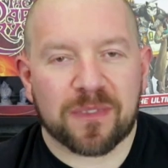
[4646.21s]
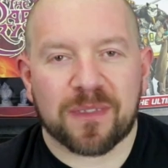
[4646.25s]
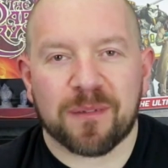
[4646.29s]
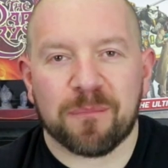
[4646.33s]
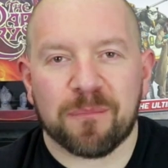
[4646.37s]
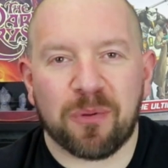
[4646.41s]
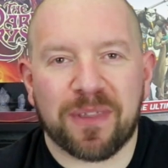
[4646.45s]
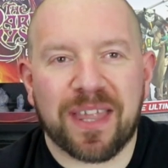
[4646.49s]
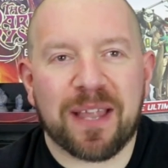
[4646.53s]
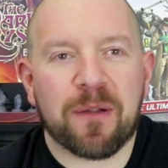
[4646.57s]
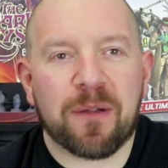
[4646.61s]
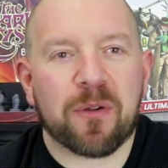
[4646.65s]

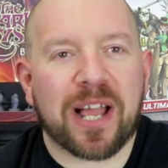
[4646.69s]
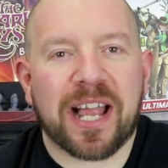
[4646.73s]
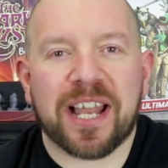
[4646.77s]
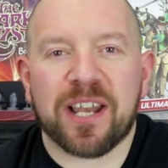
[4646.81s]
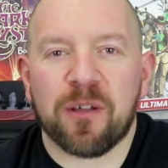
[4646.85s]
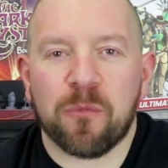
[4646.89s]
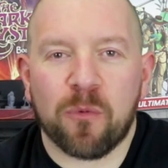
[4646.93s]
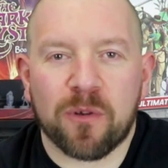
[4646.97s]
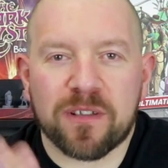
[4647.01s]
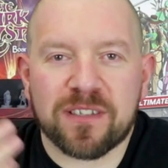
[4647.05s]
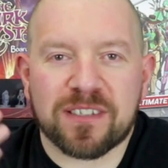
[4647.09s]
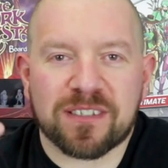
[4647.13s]
But then kind
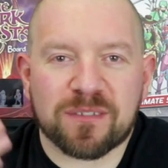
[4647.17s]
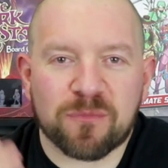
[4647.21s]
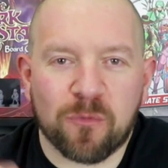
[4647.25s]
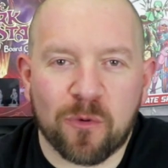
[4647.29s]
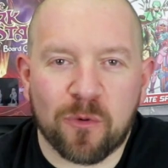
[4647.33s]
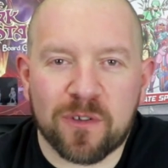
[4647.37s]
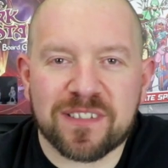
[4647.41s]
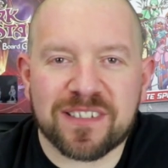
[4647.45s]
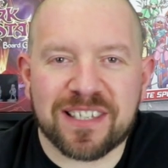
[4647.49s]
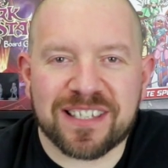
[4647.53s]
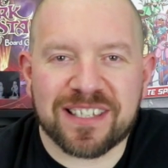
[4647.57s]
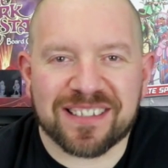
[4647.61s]
of once
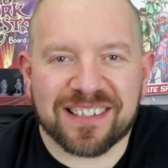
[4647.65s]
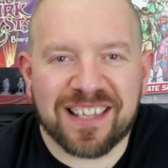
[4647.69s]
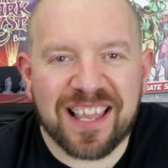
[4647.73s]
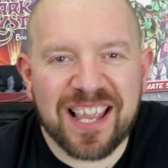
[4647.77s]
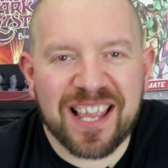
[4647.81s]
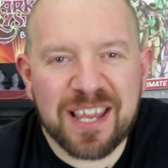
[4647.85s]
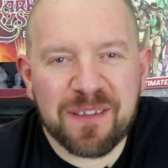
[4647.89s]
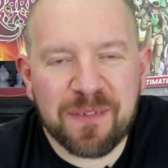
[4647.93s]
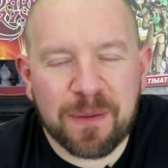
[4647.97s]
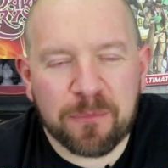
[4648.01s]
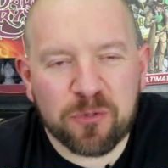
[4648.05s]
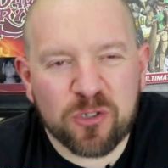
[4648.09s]
it's
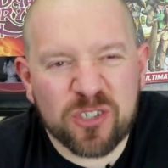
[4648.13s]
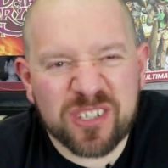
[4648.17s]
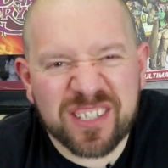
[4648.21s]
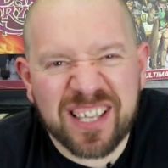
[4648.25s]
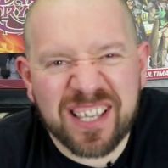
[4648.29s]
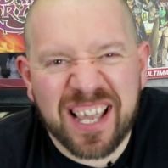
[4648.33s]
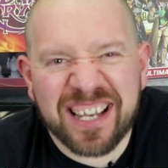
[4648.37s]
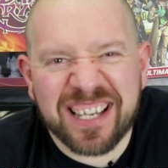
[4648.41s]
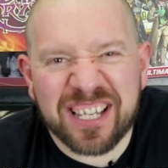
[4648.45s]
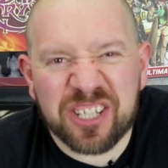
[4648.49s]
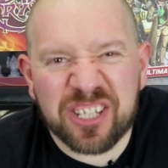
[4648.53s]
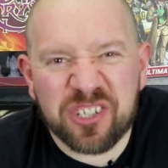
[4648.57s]
live, I'm just
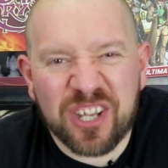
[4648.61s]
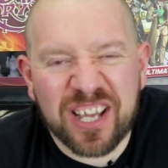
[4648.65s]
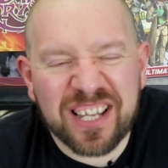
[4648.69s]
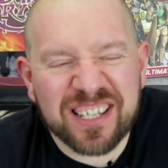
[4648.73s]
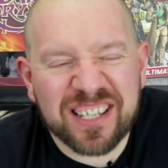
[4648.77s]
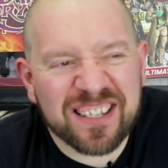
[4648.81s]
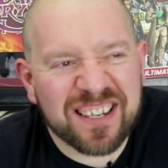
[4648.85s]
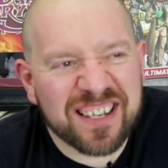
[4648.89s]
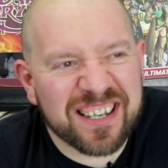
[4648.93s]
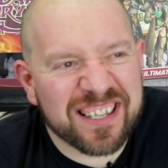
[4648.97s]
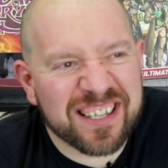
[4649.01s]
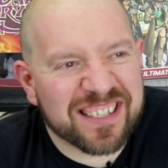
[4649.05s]
kind of chatting,
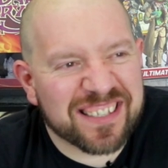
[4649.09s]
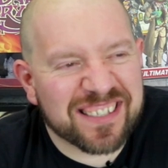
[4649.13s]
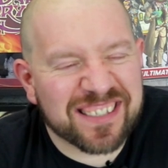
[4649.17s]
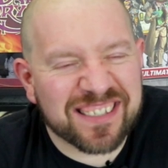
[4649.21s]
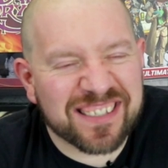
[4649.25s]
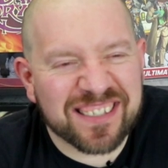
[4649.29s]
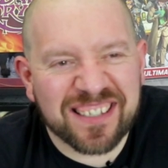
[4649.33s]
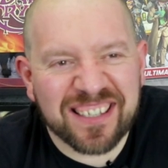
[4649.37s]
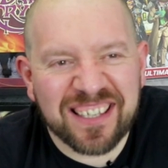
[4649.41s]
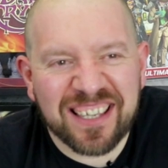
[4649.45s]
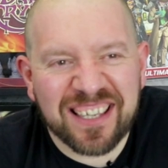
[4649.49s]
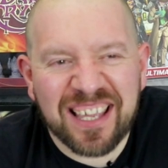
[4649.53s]
and it's
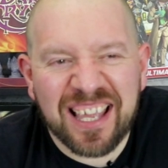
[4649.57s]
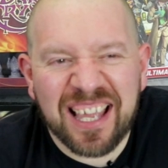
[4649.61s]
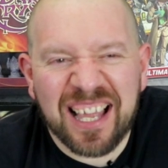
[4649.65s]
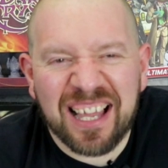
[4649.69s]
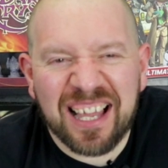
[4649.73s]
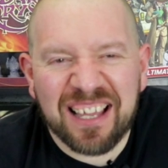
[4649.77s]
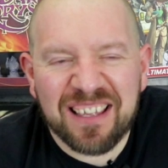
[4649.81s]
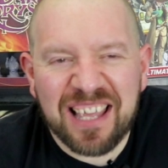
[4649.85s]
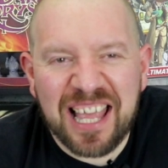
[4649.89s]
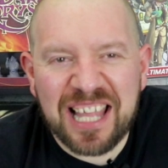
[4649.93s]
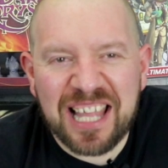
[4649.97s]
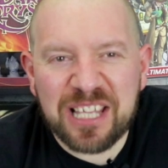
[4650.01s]

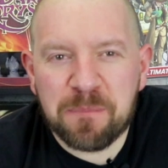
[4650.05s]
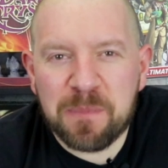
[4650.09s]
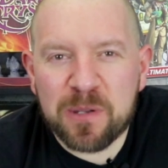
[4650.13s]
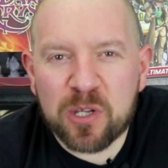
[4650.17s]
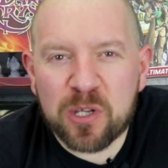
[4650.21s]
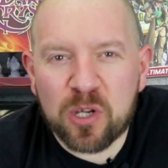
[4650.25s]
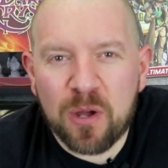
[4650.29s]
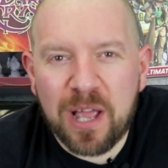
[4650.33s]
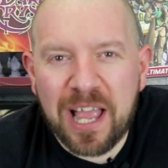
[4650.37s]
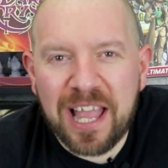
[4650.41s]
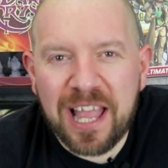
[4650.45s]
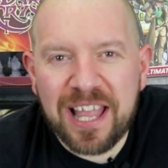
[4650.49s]

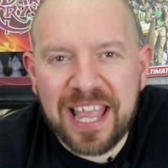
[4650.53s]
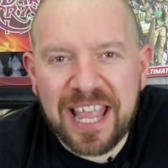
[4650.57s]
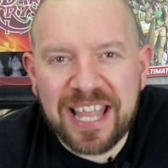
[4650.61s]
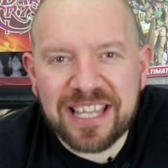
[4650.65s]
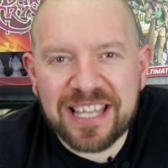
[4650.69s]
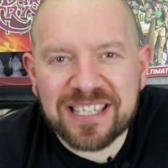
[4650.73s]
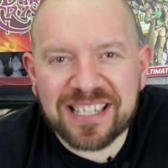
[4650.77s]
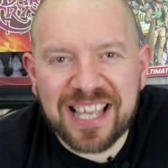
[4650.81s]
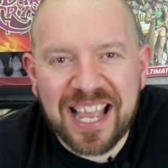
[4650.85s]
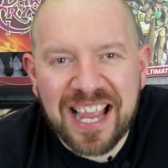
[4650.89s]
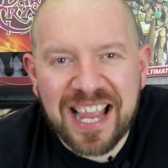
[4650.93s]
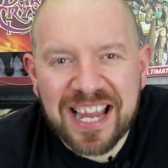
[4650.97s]
because it's
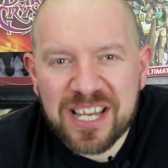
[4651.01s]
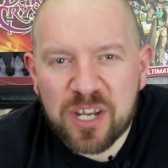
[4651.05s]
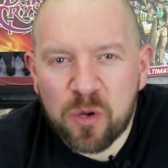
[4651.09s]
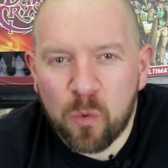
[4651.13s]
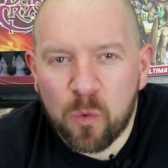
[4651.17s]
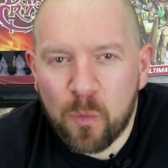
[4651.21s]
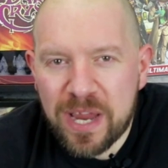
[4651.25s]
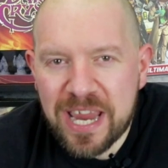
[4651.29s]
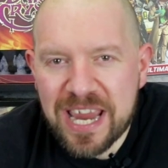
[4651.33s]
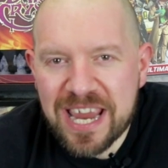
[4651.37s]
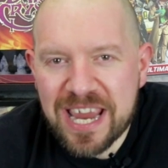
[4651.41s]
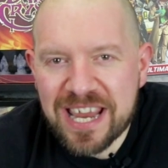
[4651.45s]
kind of
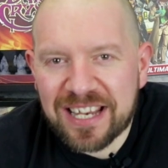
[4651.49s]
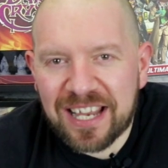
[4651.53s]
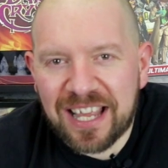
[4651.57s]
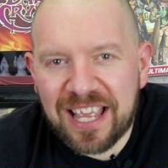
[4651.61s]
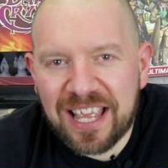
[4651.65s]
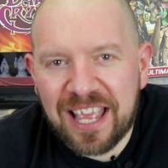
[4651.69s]
weird.